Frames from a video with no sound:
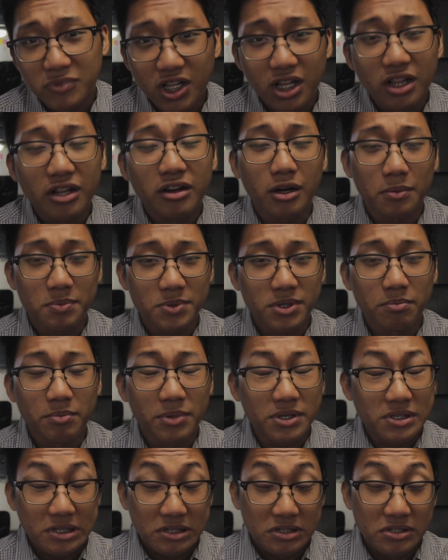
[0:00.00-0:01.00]
clear up some
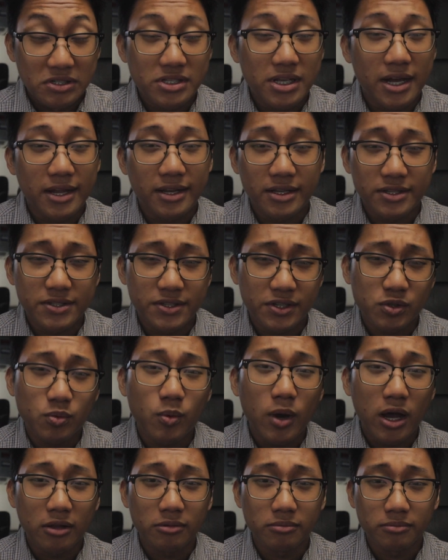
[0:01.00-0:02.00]
misunderstandings as
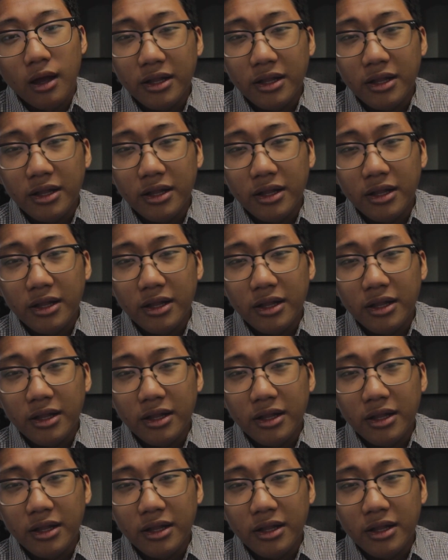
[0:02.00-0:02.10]
well.